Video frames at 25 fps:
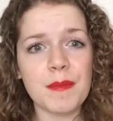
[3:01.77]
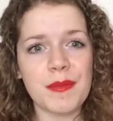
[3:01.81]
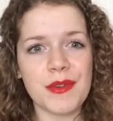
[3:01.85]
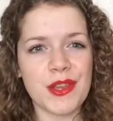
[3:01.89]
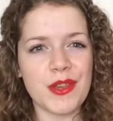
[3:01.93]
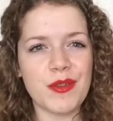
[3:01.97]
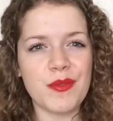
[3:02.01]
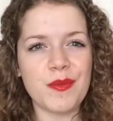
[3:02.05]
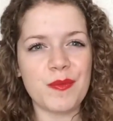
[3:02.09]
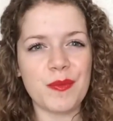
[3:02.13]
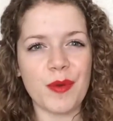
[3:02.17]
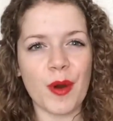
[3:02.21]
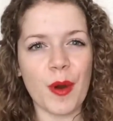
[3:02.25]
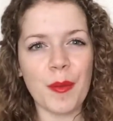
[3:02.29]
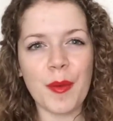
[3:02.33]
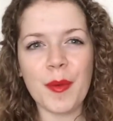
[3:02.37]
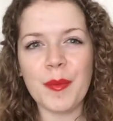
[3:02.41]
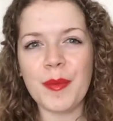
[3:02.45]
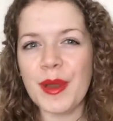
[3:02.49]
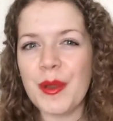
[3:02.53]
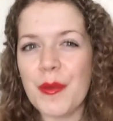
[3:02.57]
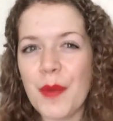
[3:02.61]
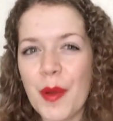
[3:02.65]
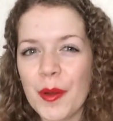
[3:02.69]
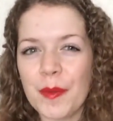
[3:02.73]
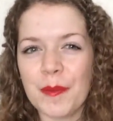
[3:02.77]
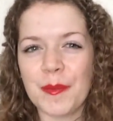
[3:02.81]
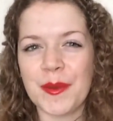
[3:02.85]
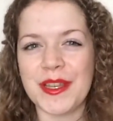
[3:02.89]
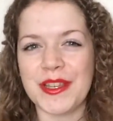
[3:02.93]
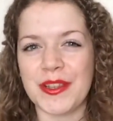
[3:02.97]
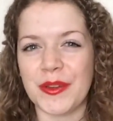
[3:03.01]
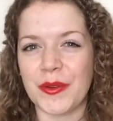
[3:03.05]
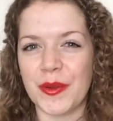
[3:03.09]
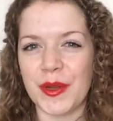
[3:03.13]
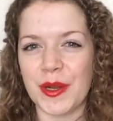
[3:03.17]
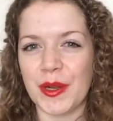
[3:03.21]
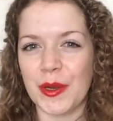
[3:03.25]
But you probably won't be
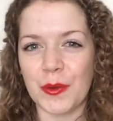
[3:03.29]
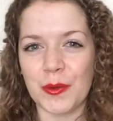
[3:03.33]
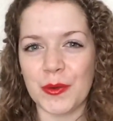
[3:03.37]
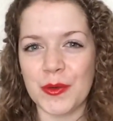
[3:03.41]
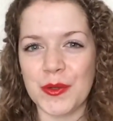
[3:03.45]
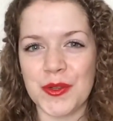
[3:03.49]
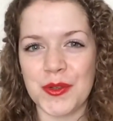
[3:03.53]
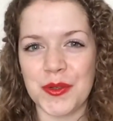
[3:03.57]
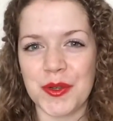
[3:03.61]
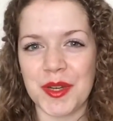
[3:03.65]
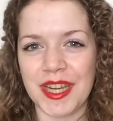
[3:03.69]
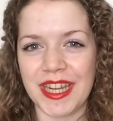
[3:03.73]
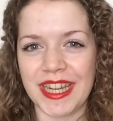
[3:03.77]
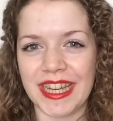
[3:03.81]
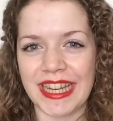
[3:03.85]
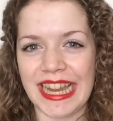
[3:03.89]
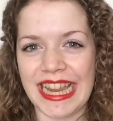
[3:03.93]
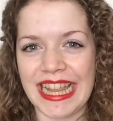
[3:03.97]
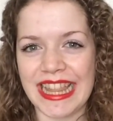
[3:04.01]
doing laundry